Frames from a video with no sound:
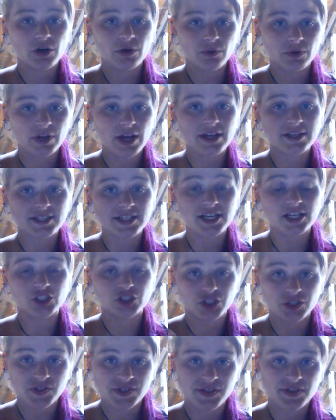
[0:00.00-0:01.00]
get
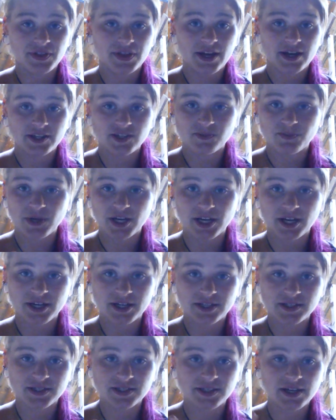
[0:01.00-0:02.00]
teachers and things,
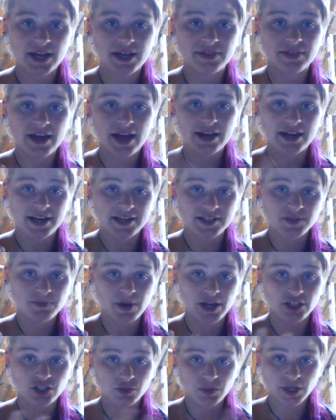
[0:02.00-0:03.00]
because in that
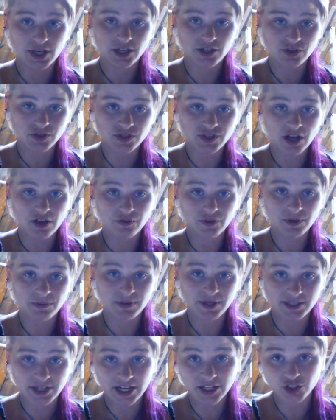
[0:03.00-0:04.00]
aspect, doing it yourself can be
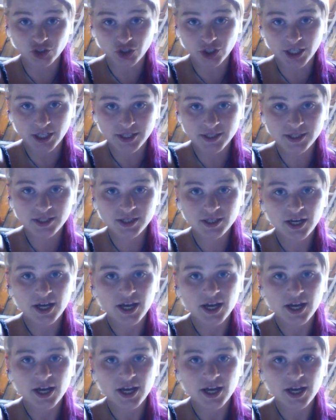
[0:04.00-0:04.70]
dangerous